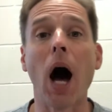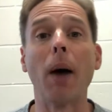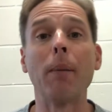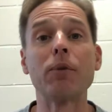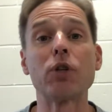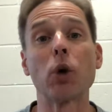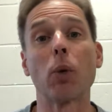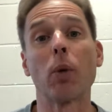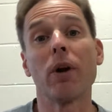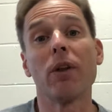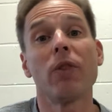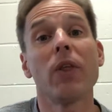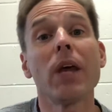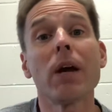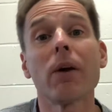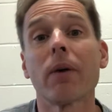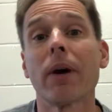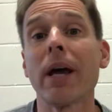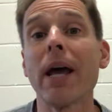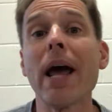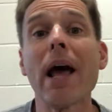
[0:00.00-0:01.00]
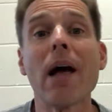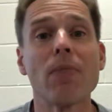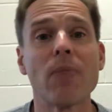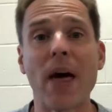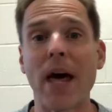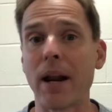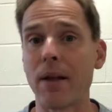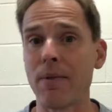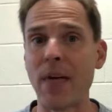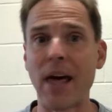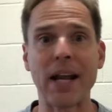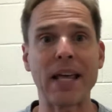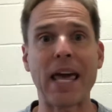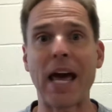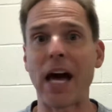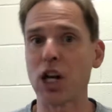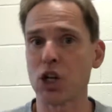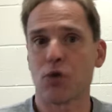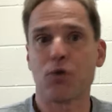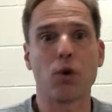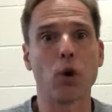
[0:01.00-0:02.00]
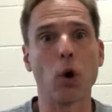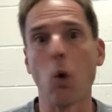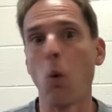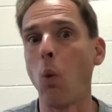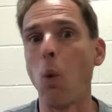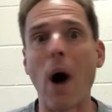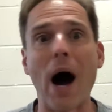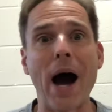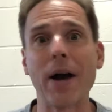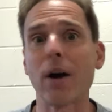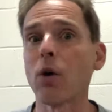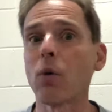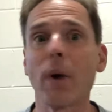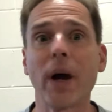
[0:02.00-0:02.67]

So in theory, that accounts for a wider